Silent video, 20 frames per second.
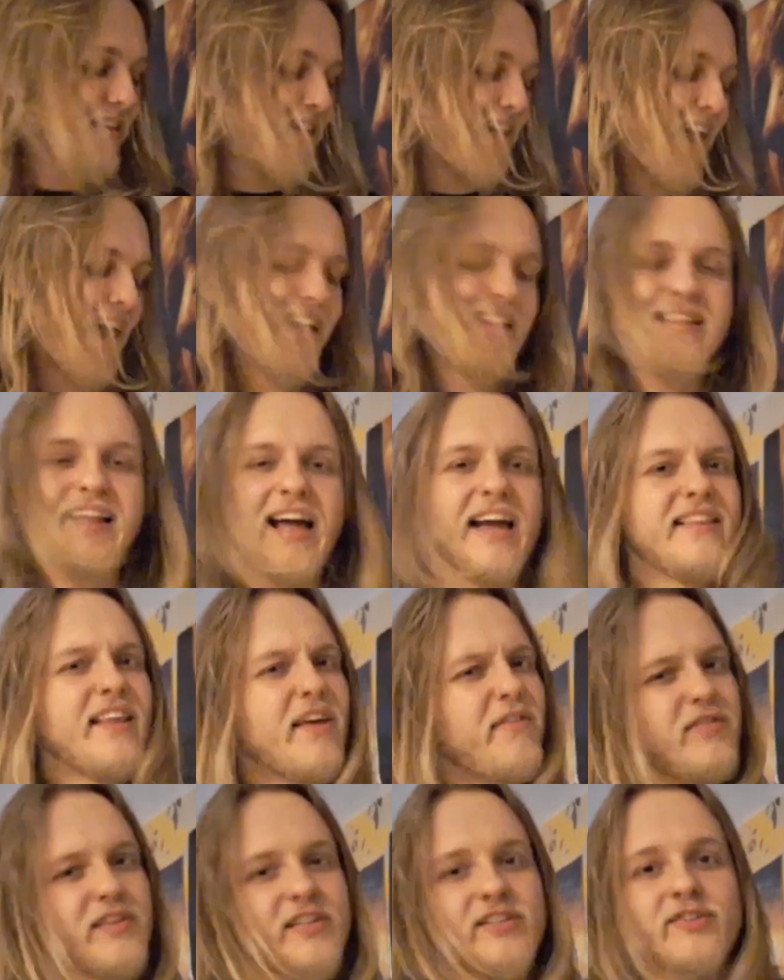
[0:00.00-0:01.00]
I
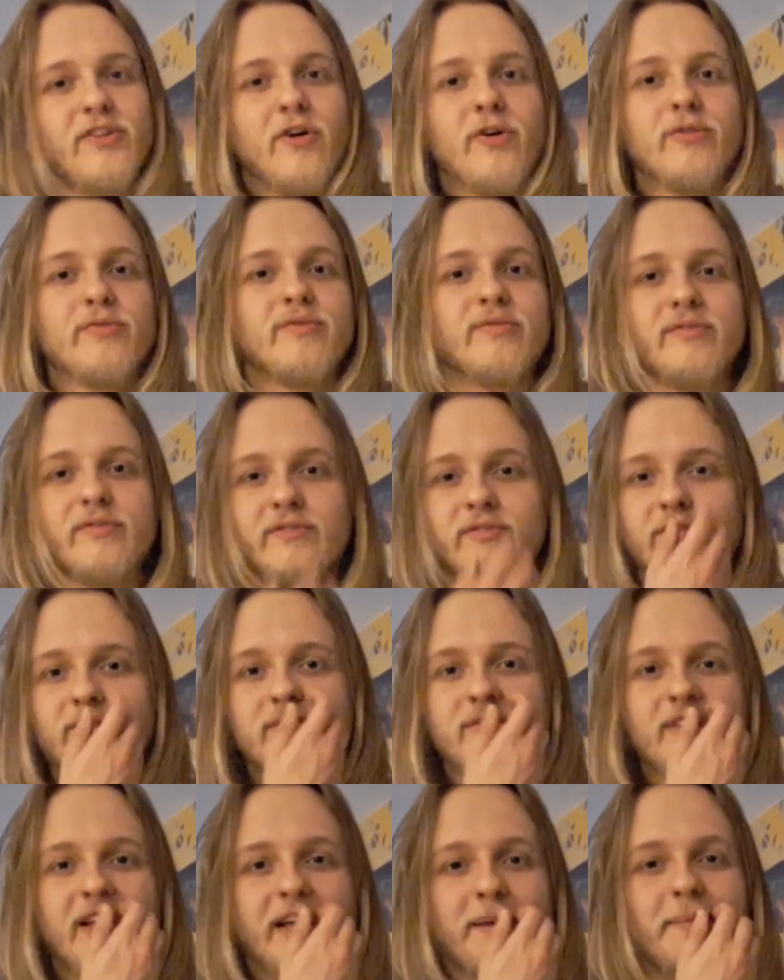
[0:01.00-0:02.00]
definitely
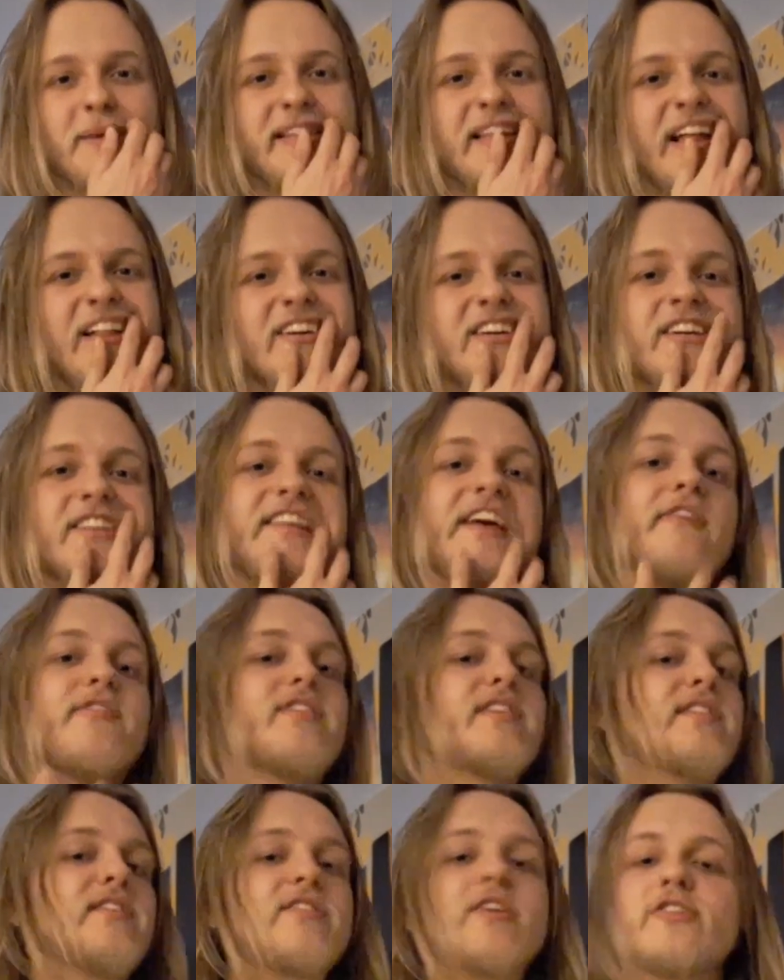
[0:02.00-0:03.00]
don't, Metallica
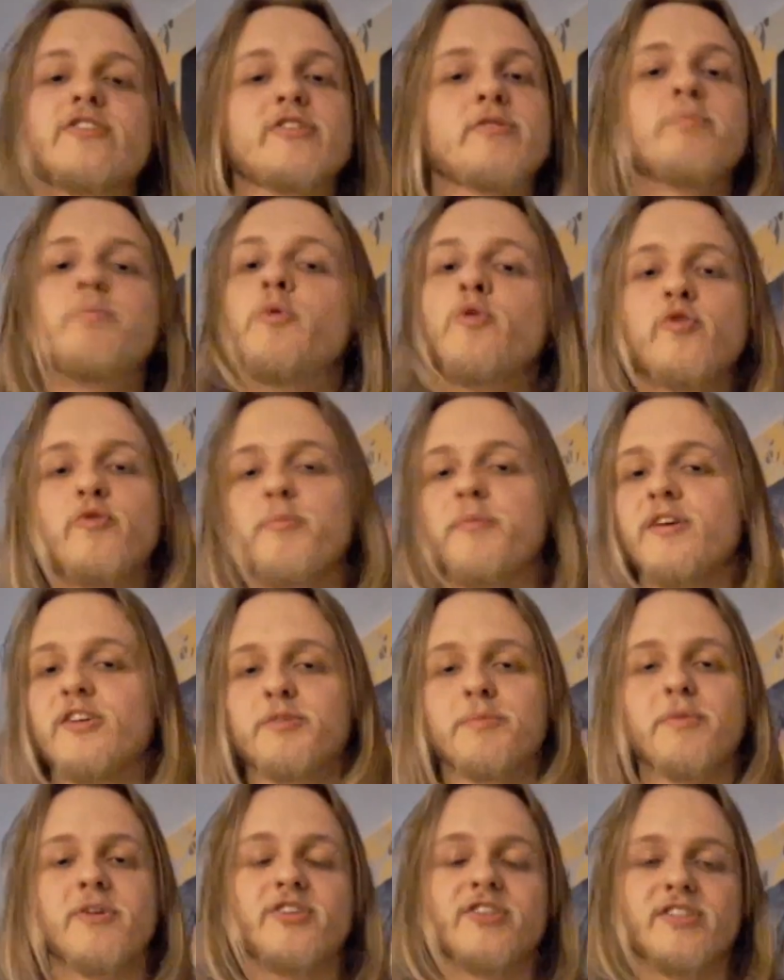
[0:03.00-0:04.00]
definitely doesn't move me
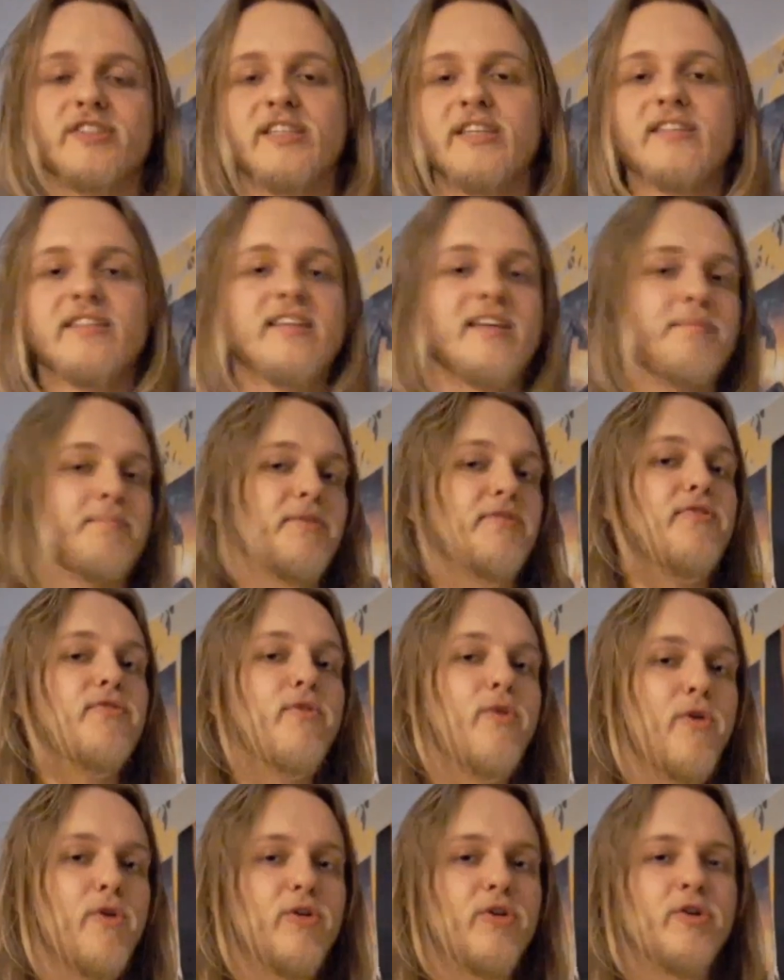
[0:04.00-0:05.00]
as much as they did
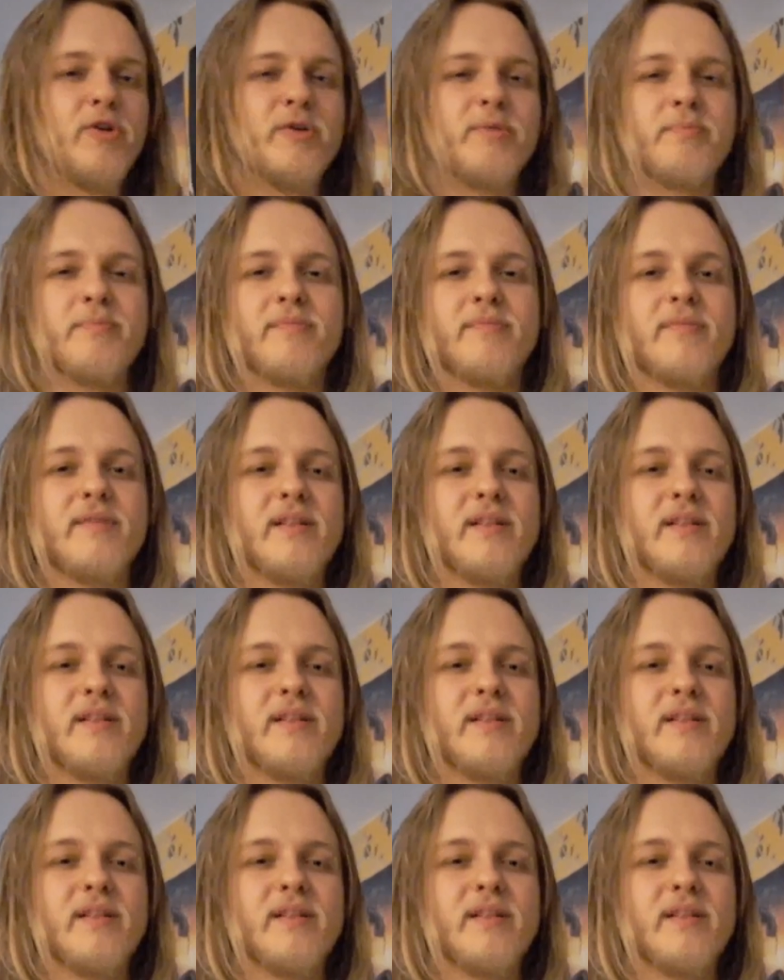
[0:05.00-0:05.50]
before.